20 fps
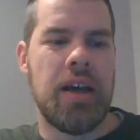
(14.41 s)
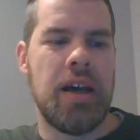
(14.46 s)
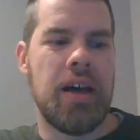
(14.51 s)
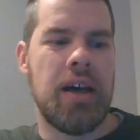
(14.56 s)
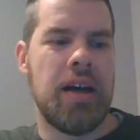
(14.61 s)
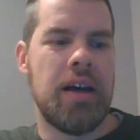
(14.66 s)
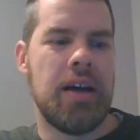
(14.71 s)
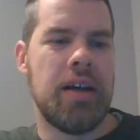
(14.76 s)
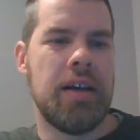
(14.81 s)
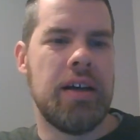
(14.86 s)

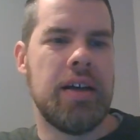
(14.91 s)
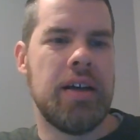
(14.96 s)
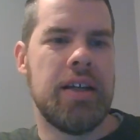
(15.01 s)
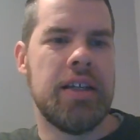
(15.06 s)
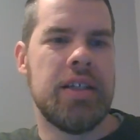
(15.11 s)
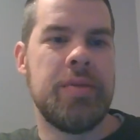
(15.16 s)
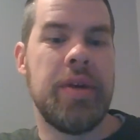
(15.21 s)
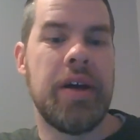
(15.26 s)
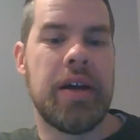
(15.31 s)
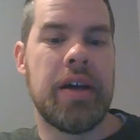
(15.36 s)
And
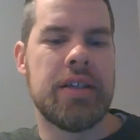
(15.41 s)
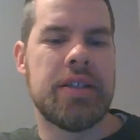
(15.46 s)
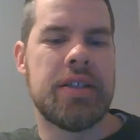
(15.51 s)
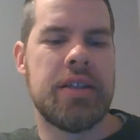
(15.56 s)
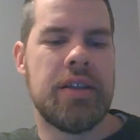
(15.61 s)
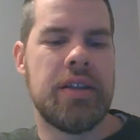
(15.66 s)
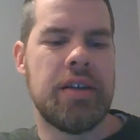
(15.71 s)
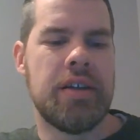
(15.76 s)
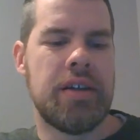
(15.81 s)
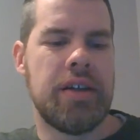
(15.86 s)
to be honest,
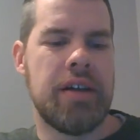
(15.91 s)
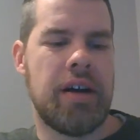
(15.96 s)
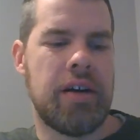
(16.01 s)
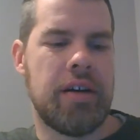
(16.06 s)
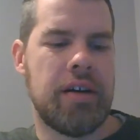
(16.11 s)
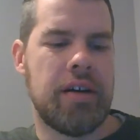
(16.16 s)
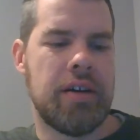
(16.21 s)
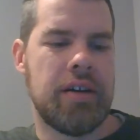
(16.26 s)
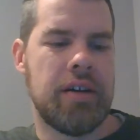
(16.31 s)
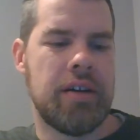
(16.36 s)
there
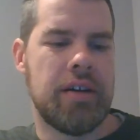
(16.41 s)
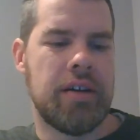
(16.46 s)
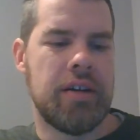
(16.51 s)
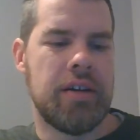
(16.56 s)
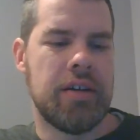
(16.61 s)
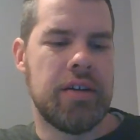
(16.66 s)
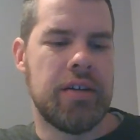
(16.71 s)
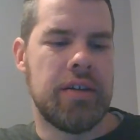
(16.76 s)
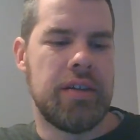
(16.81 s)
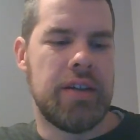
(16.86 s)

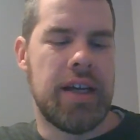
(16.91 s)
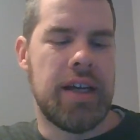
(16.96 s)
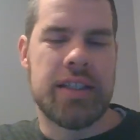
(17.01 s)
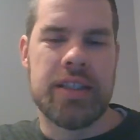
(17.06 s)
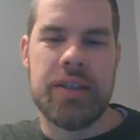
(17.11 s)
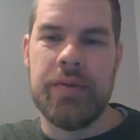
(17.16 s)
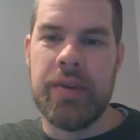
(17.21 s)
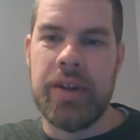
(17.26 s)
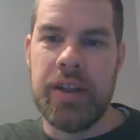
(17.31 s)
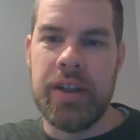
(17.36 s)
are lots
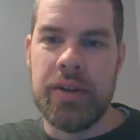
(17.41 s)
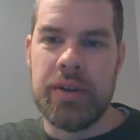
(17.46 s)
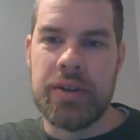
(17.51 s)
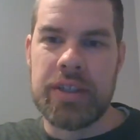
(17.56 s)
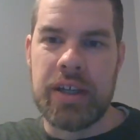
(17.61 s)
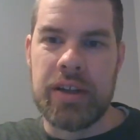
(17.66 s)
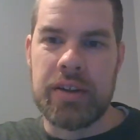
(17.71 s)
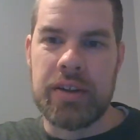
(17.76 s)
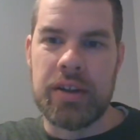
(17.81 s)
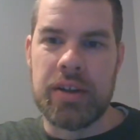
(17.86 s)
of videos
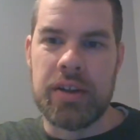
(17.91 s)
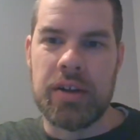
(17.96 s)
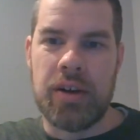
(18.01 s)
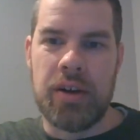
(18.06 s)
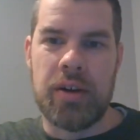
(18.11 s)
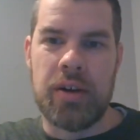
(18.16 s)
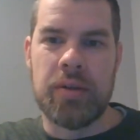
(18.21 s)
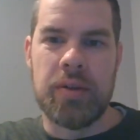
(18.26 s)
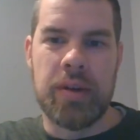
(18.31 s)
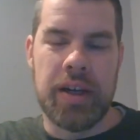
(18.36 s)
out there
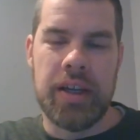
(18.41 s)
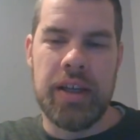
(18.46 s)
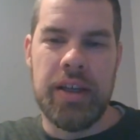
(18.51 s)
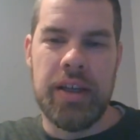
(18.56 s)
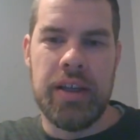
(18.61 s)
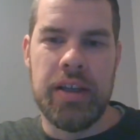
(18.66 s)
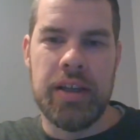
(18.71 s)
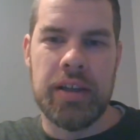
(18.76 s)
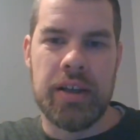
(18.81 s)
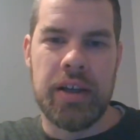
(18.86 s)

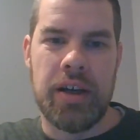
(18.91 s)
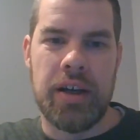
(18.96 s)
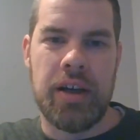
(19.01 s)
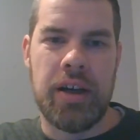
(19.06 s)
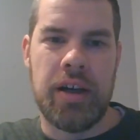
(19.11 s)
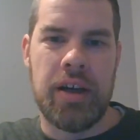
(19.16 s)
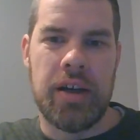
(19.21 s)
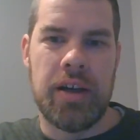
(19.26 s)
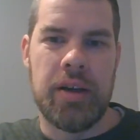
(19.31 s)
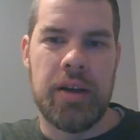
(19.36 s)
already,
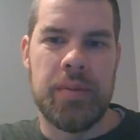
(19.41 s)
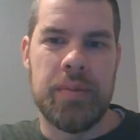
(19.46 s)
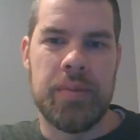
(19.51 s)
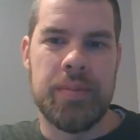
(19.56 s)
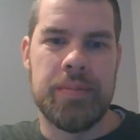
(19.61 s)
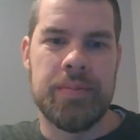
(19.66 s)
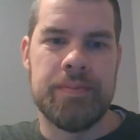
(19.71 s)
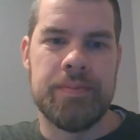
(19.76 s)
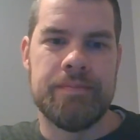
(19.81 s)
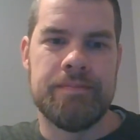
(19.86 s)

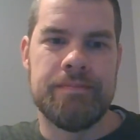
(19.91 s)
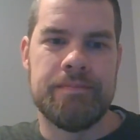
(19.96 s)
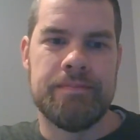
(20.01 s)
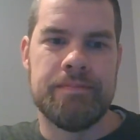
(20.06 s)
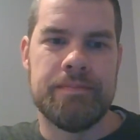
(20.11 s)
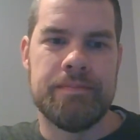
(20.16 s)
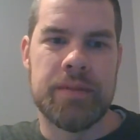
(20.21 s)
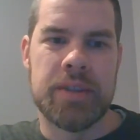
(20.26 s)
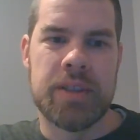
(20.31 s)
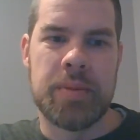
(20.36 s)
um,
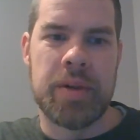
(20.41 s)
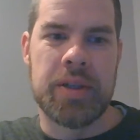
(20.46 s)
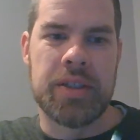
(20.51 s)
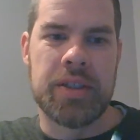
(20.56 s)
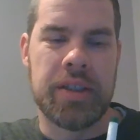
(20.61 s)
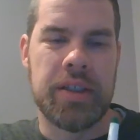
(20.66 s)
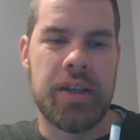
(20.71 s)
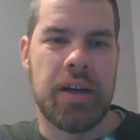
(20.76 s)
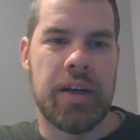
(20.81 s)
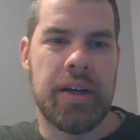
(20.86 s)

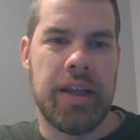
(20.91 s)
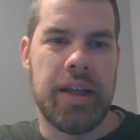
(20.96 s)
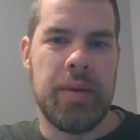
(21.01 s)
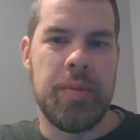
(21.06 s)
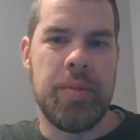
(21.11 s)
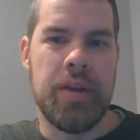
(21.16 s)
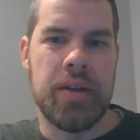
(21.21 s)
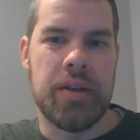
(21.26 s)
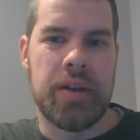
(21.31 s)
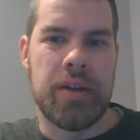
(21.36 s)
especially on
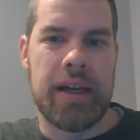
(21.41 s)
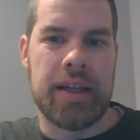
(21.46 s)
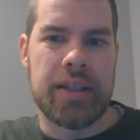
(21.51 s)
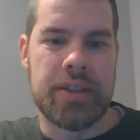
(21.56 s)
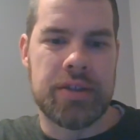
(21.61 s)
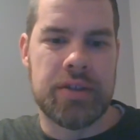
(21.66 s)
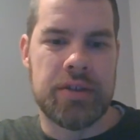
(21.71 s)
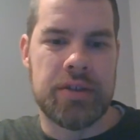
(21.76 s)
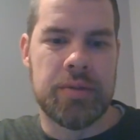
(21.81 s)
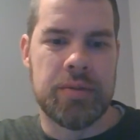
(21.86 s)
AP
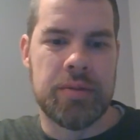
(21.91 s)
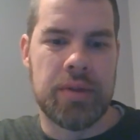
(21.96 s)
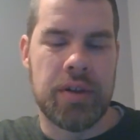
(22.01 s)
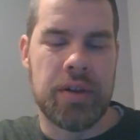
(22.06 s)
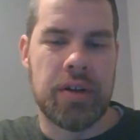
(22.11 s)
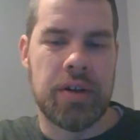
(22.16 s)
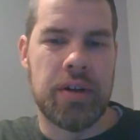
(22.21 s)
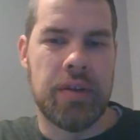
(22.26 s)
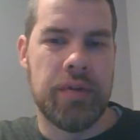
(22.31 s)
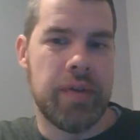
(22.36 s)
Classroom.
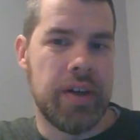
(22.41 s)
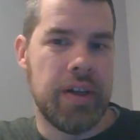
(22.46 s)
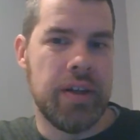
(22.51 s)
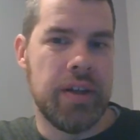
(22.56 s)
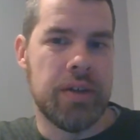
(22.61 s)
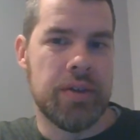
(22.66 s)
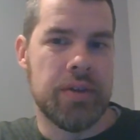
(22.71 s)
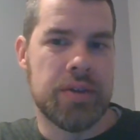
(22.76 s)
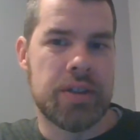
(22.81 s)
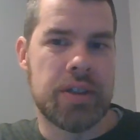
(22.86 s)
There are
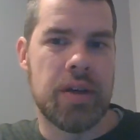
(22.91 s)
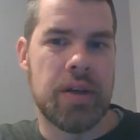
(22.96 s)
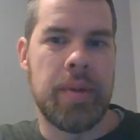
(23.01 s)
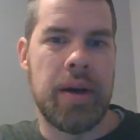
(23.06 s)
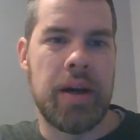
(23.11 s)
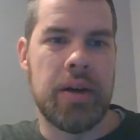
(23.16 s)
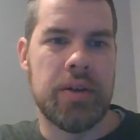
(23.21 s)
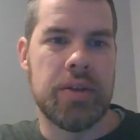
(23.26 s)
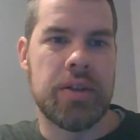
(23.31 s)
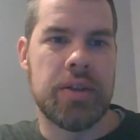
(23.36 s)
videos
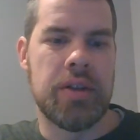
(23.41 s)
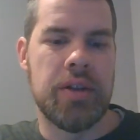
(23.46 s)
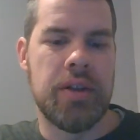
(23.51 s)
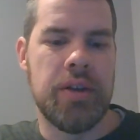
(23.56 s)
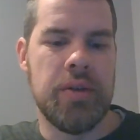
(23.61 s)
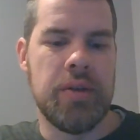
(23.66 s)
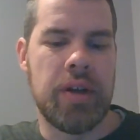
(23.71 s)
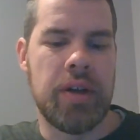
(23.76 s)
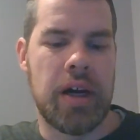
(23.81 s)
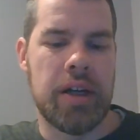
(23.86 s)
about the
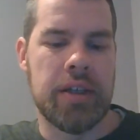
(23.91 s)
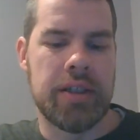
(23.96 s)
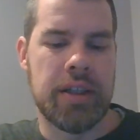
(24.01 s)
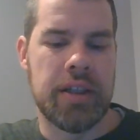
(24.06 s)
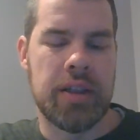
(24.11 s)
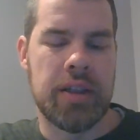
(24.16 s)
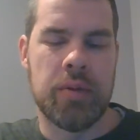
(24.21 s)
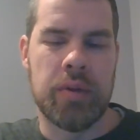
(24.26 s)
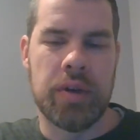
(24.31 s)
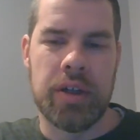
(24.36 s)
new content
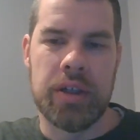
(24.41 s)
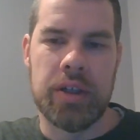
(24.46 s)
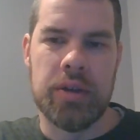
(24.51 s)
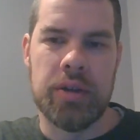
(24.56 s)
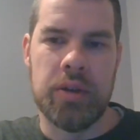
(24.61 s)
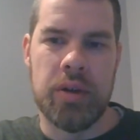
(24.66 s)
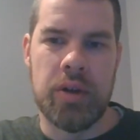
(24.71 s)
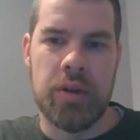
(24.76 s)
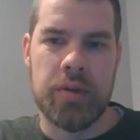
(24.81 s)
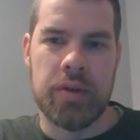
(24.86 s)
that we're going to
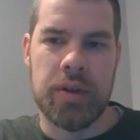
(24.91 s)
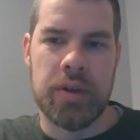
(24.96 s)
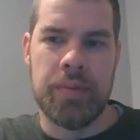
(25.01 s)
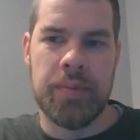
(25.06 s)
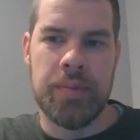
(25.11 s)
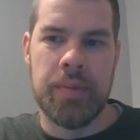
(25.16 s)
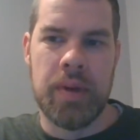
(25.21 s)
go over.